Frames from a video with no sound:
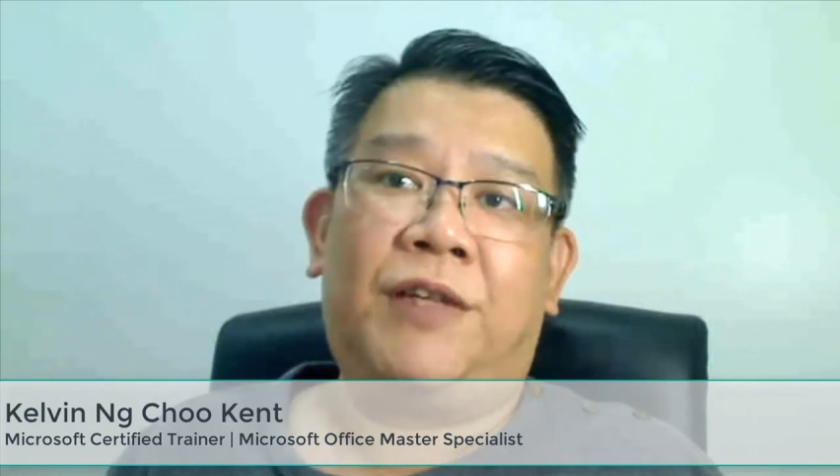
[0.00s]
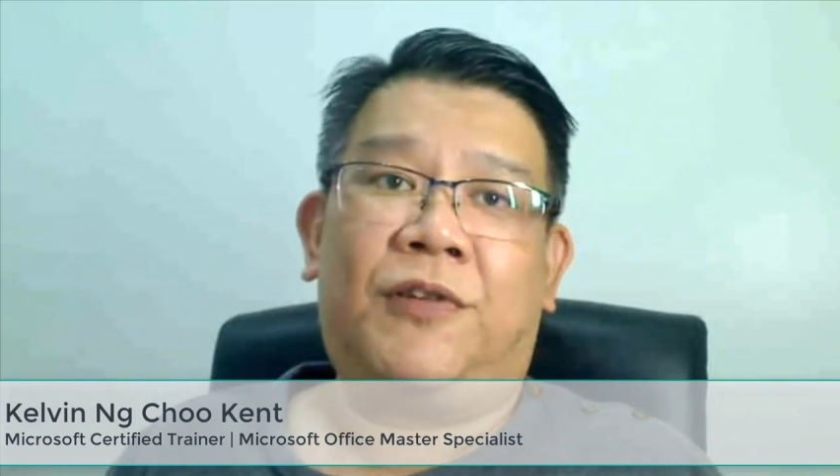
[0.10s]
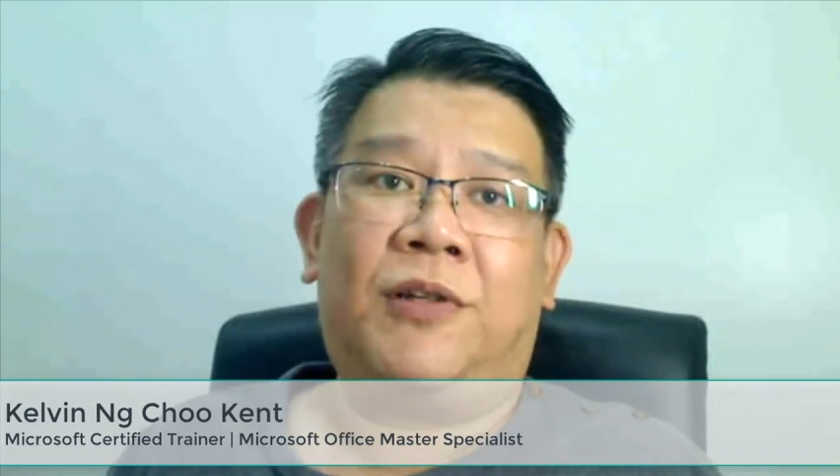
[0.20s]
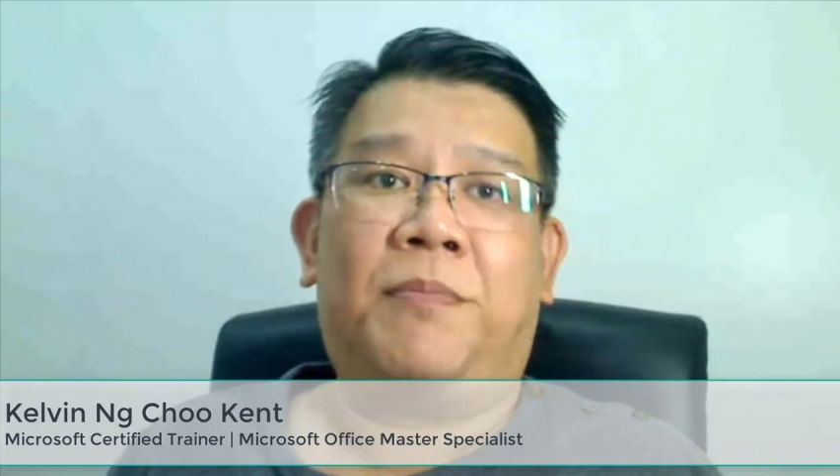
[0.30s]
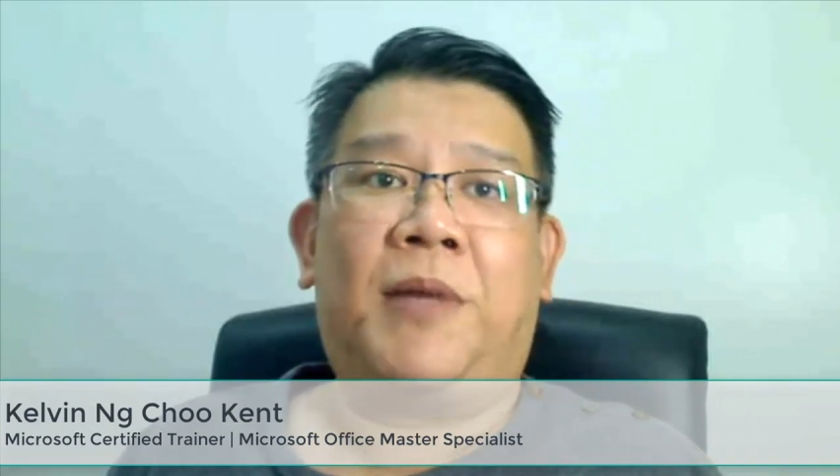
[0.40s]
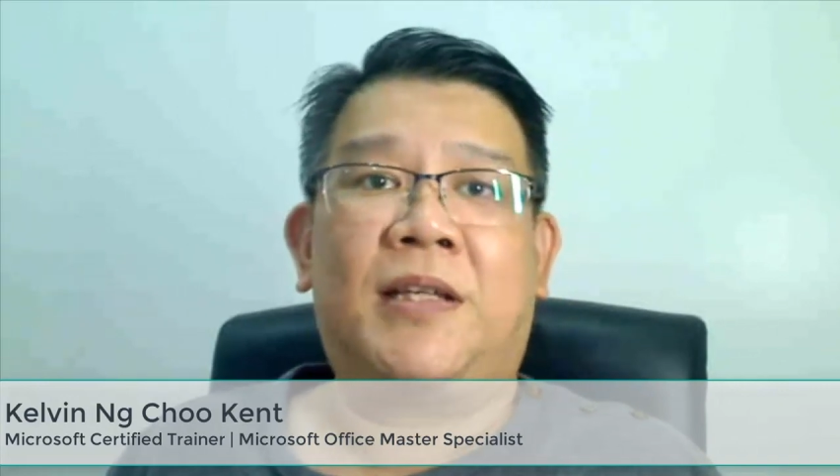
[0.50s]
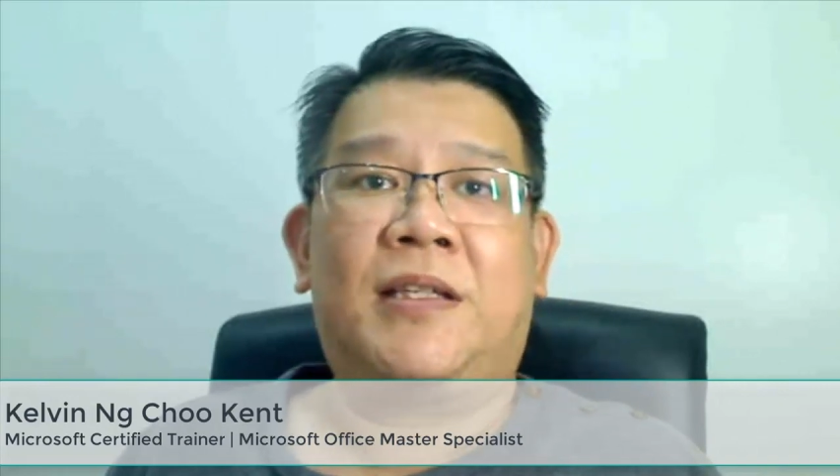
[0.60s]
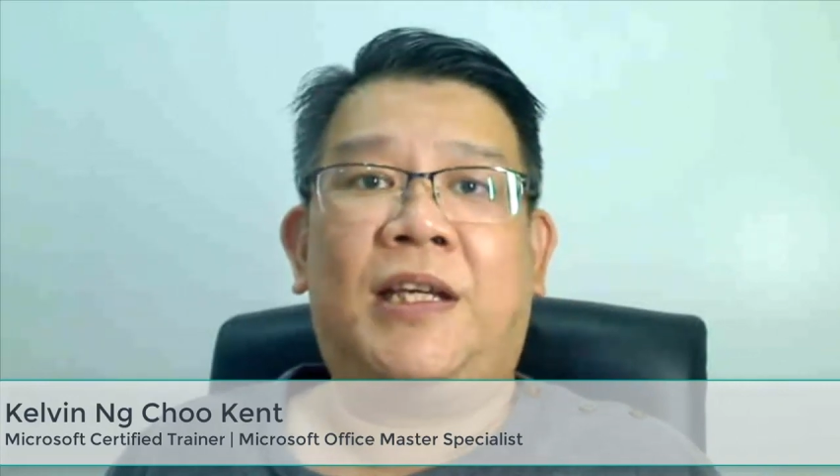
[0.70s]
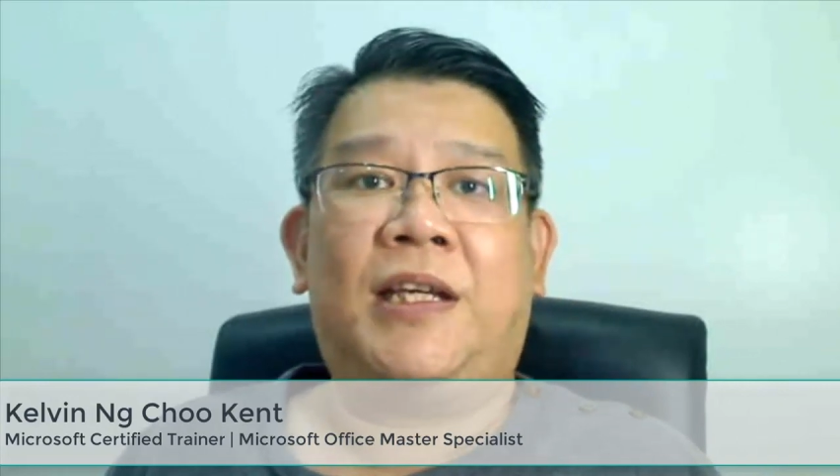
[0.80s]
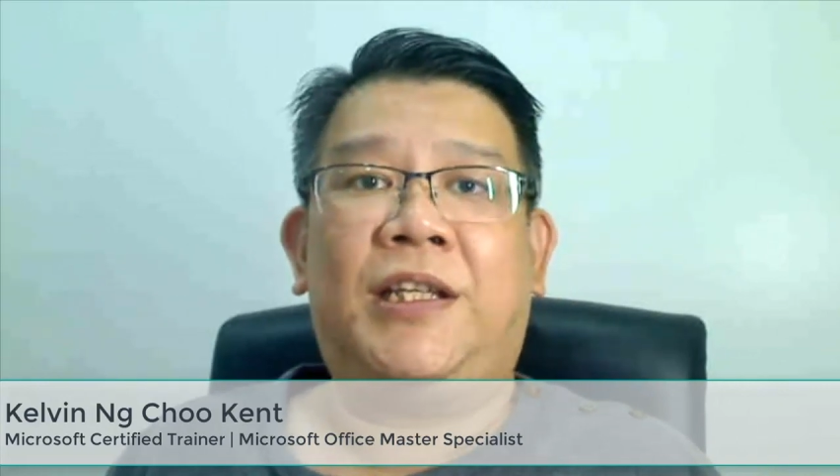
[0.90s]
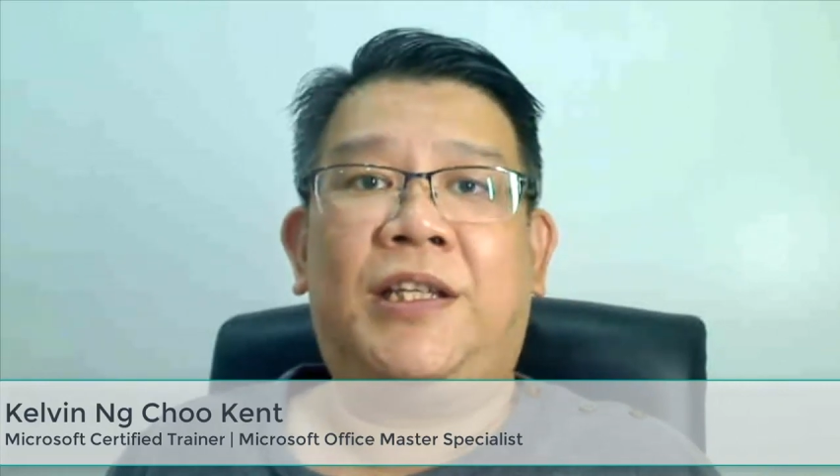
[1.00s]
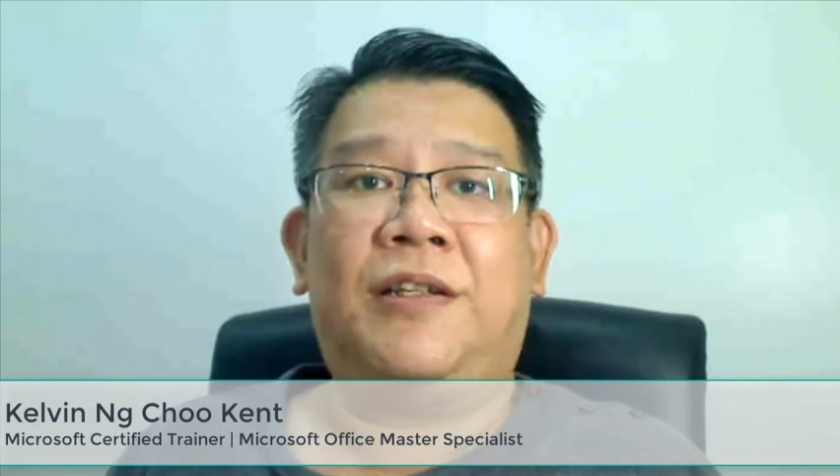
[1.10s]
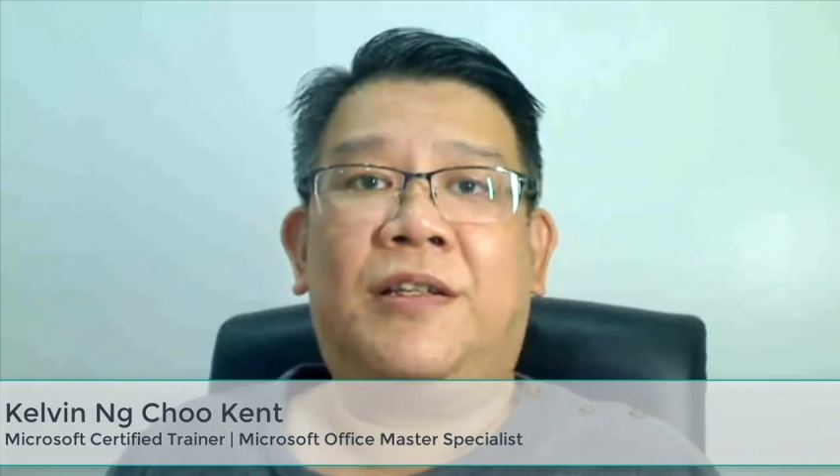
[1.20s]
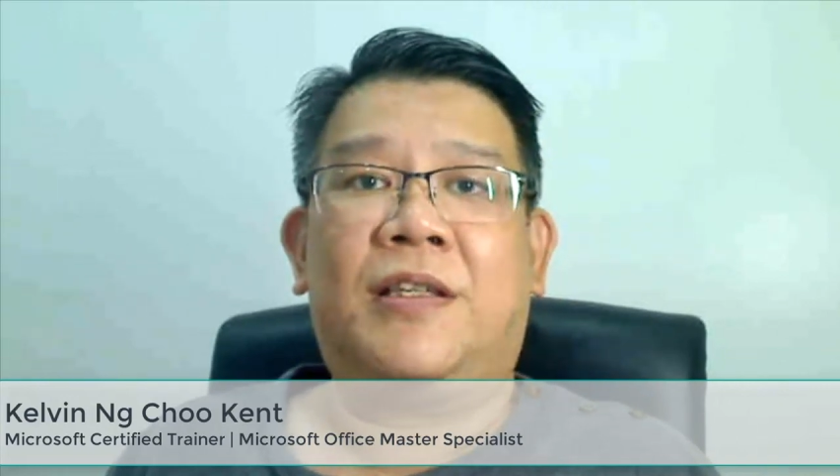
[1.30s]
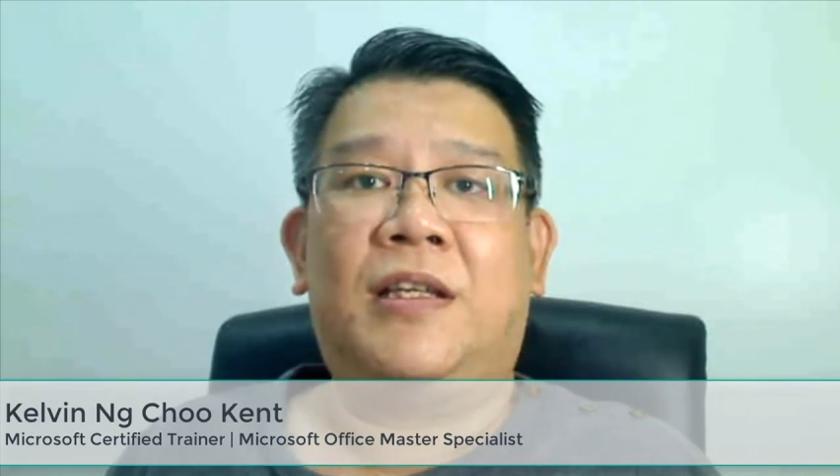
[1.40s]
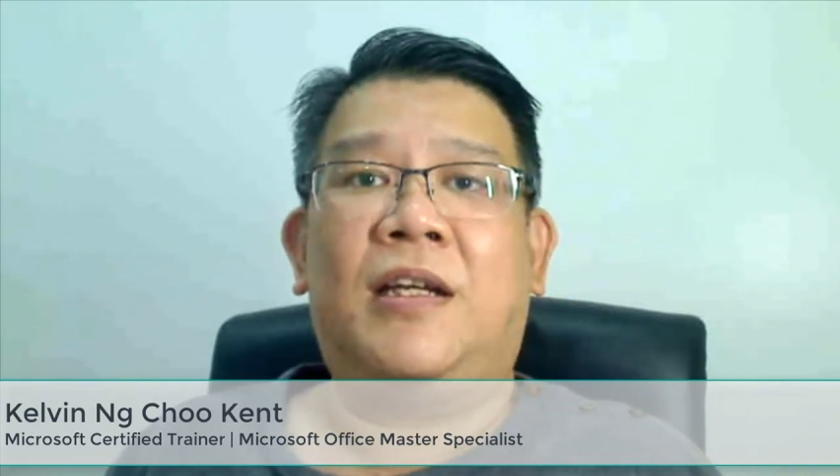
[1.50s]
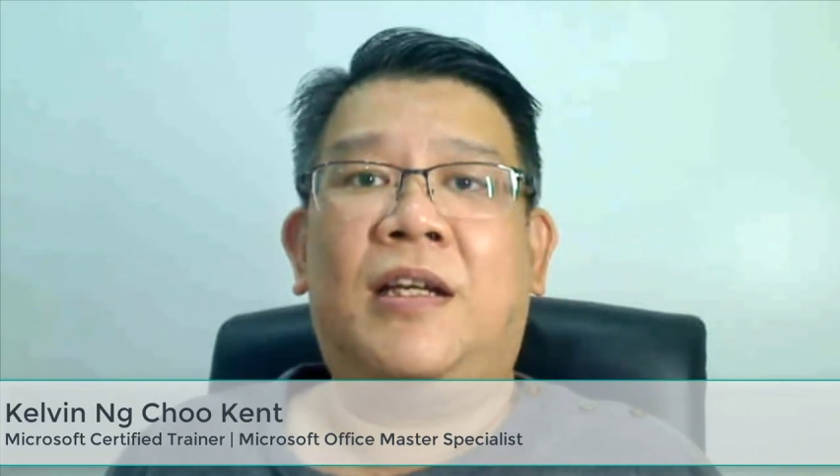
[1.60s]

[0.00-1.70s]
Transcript: for the past 18 years.